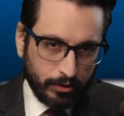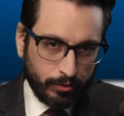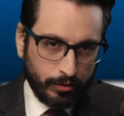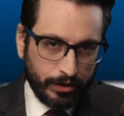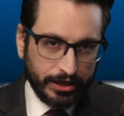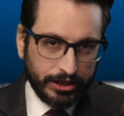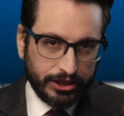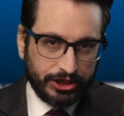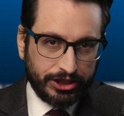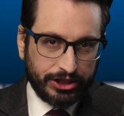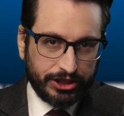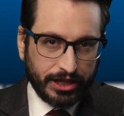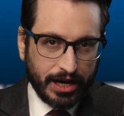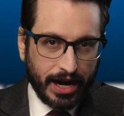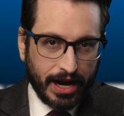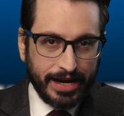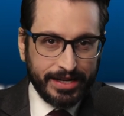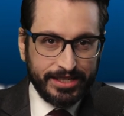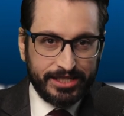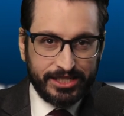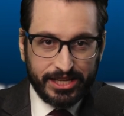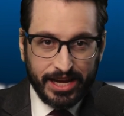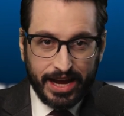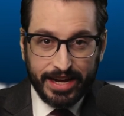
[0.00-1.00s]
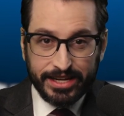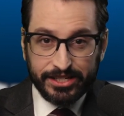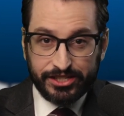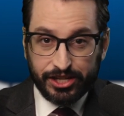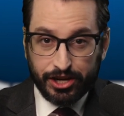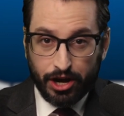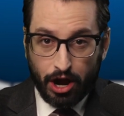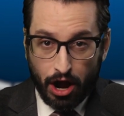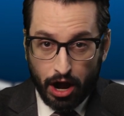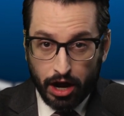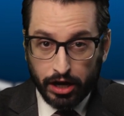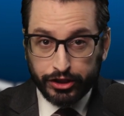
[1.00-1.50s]
which I'd say is
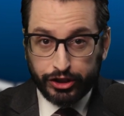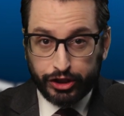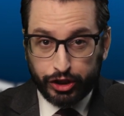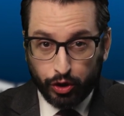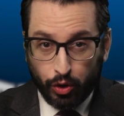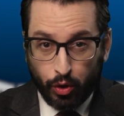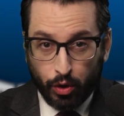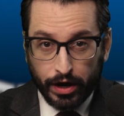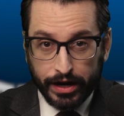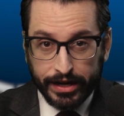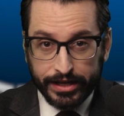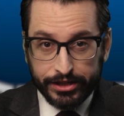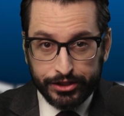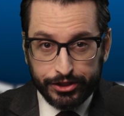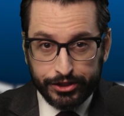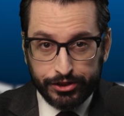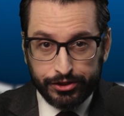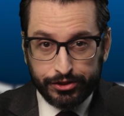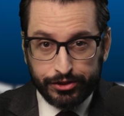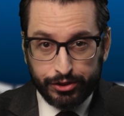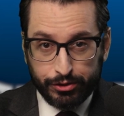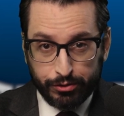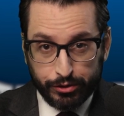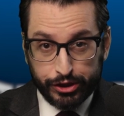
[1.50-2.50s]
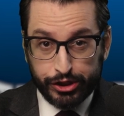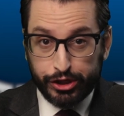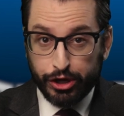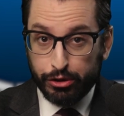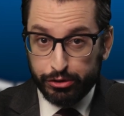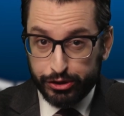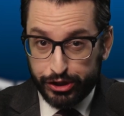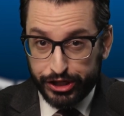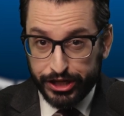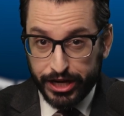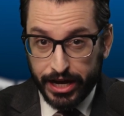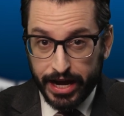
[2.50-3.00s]
an odd choice to
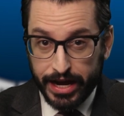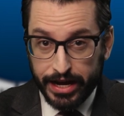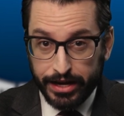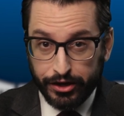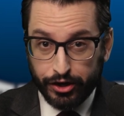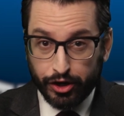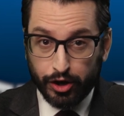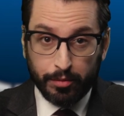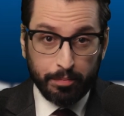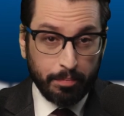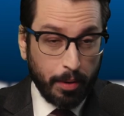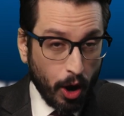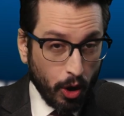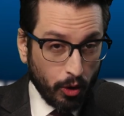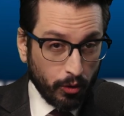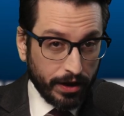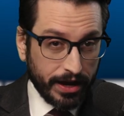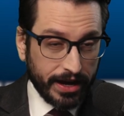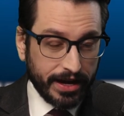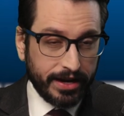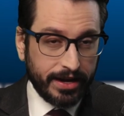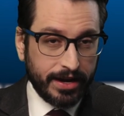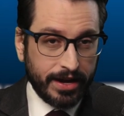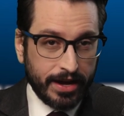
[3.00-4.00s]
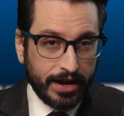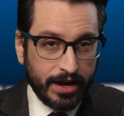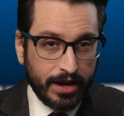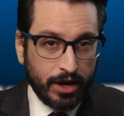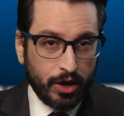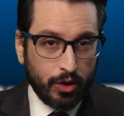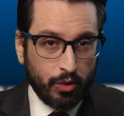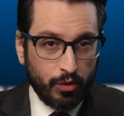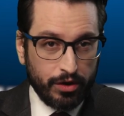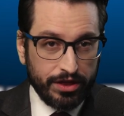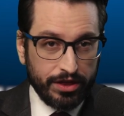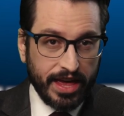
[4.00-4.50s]
associate your opponent
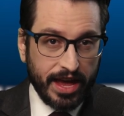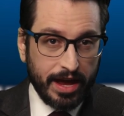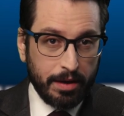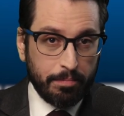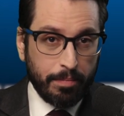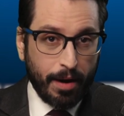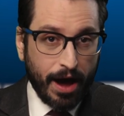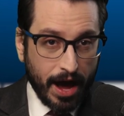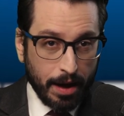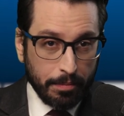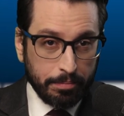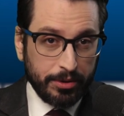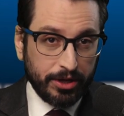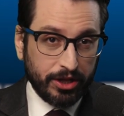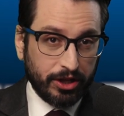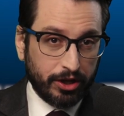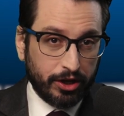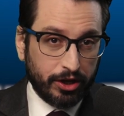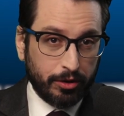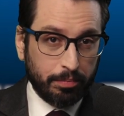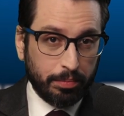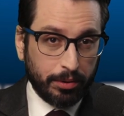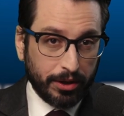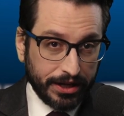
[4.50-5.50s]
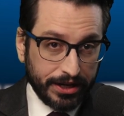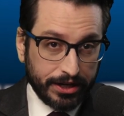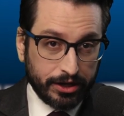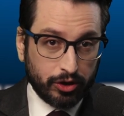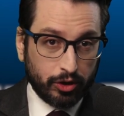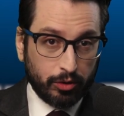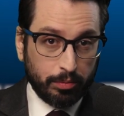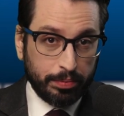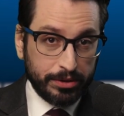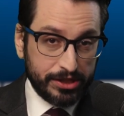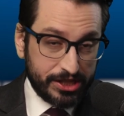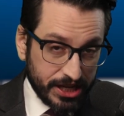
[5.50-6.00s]
with a popular
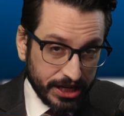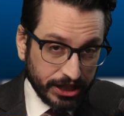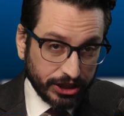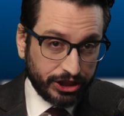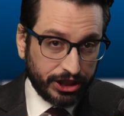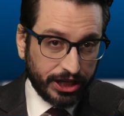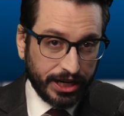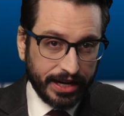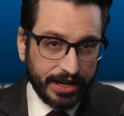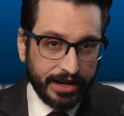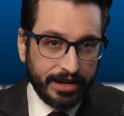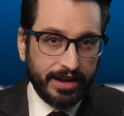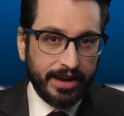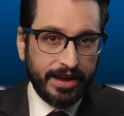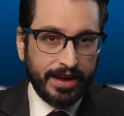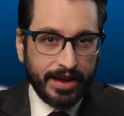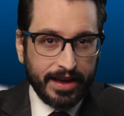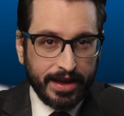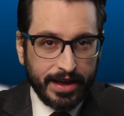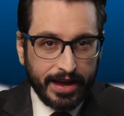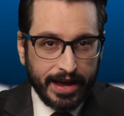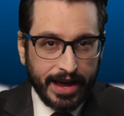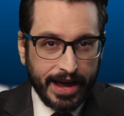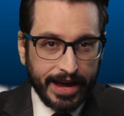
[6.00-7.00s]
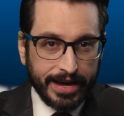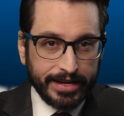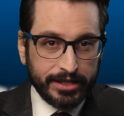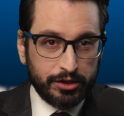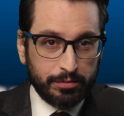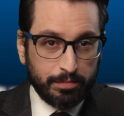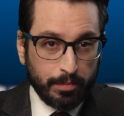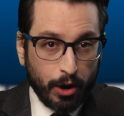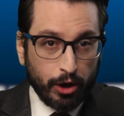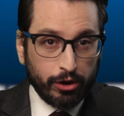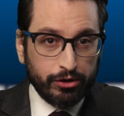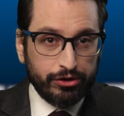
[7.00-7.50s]
political position,
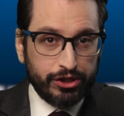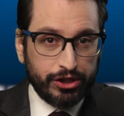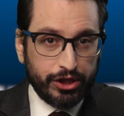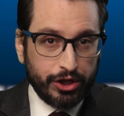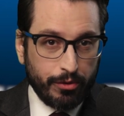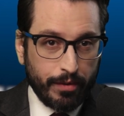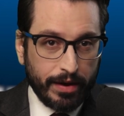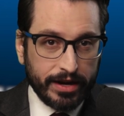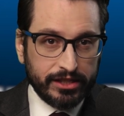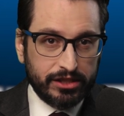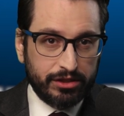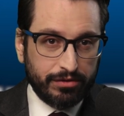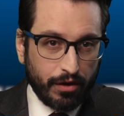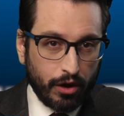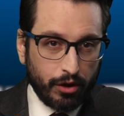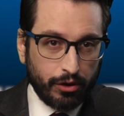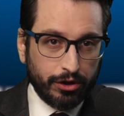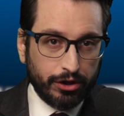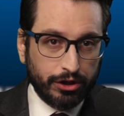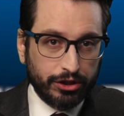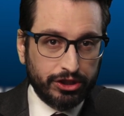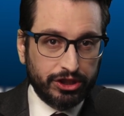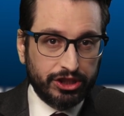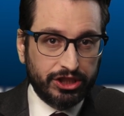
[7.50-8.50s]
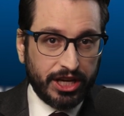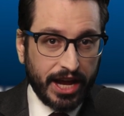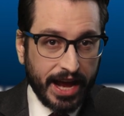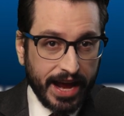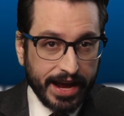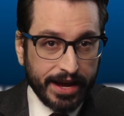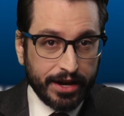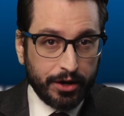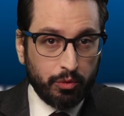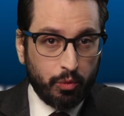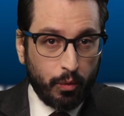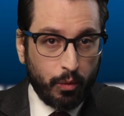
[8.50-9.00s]
as most U.S. voters
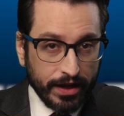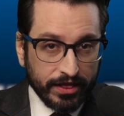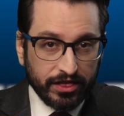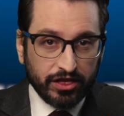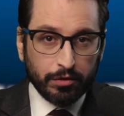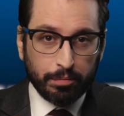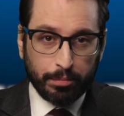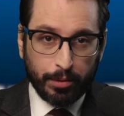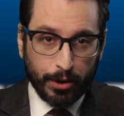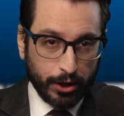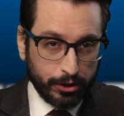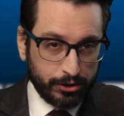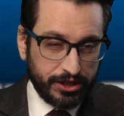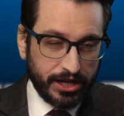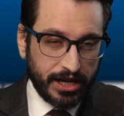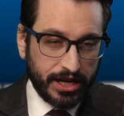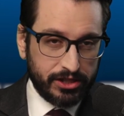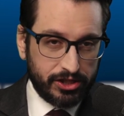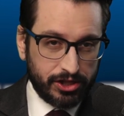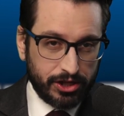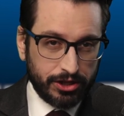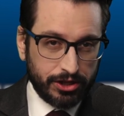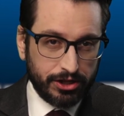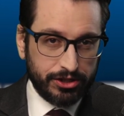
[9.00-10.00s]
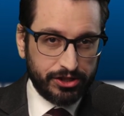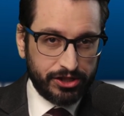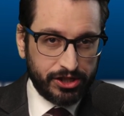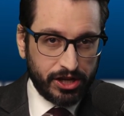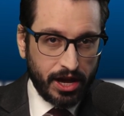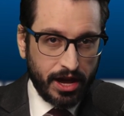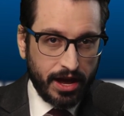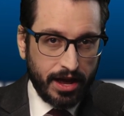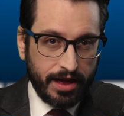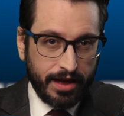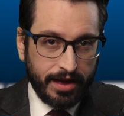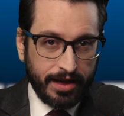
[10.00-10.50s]
stand with the
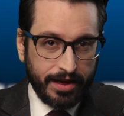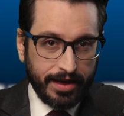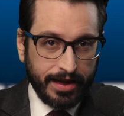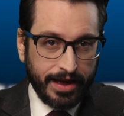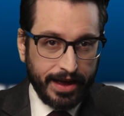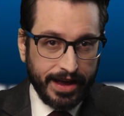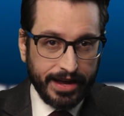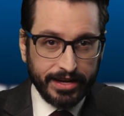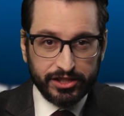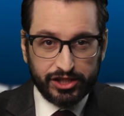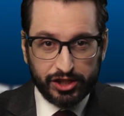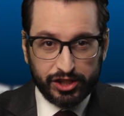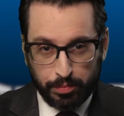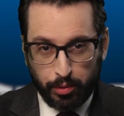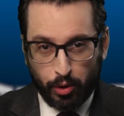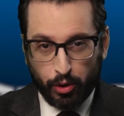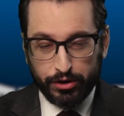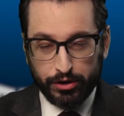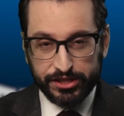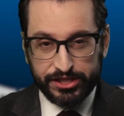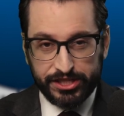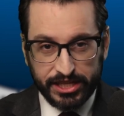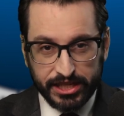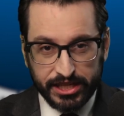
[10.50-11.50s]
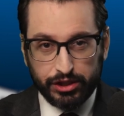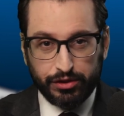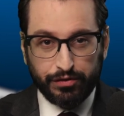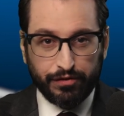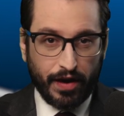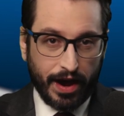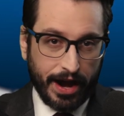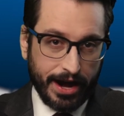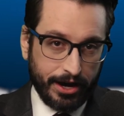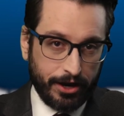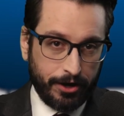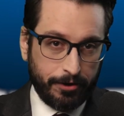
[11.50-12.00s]
protesters and support a
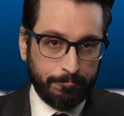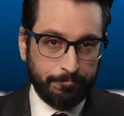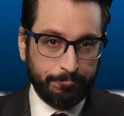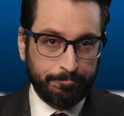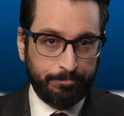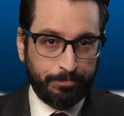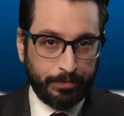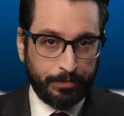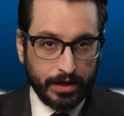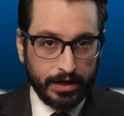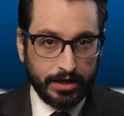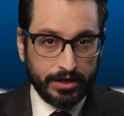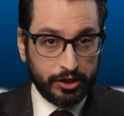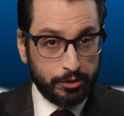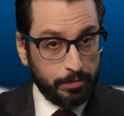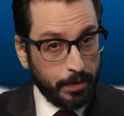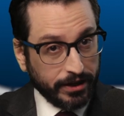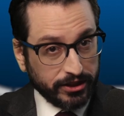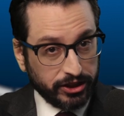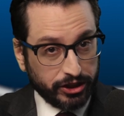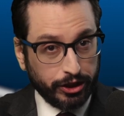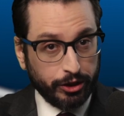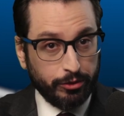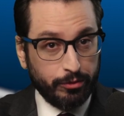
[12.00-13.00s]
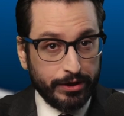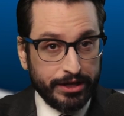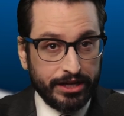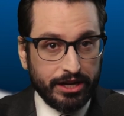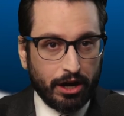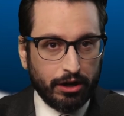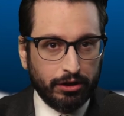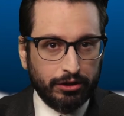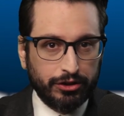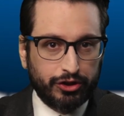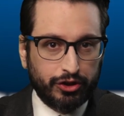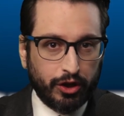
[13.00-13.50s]
ceasefire, especially when
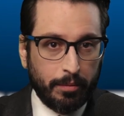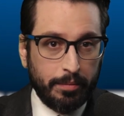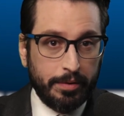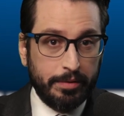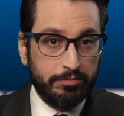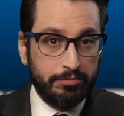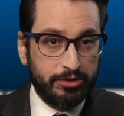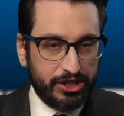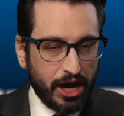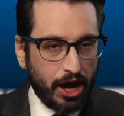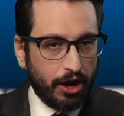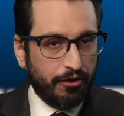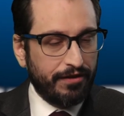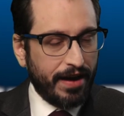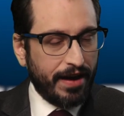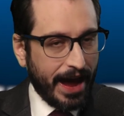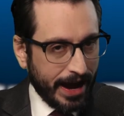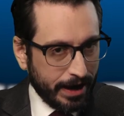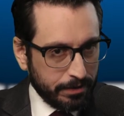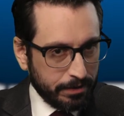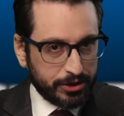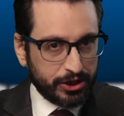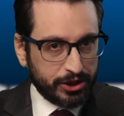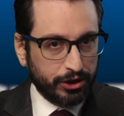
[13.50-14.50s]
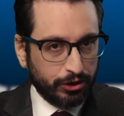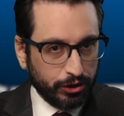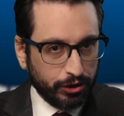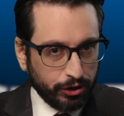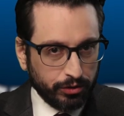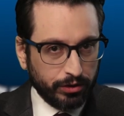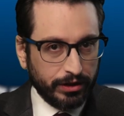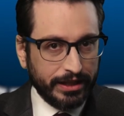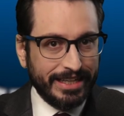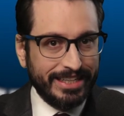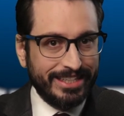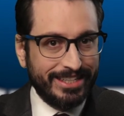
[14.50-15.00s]
Donald Trump himself
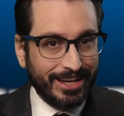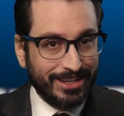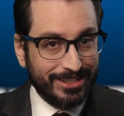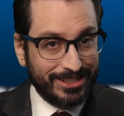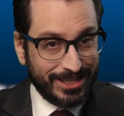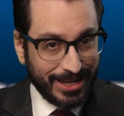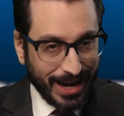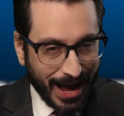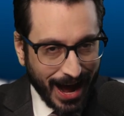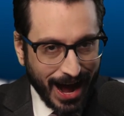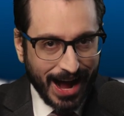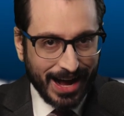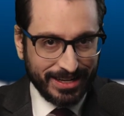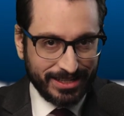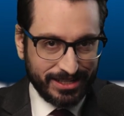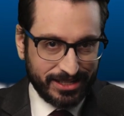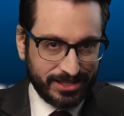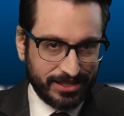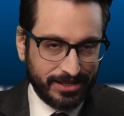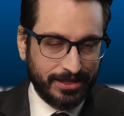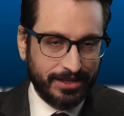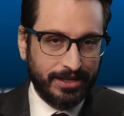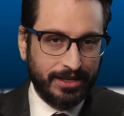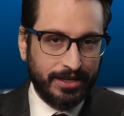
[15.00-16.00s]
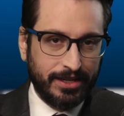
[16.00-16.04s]
absolutely does not.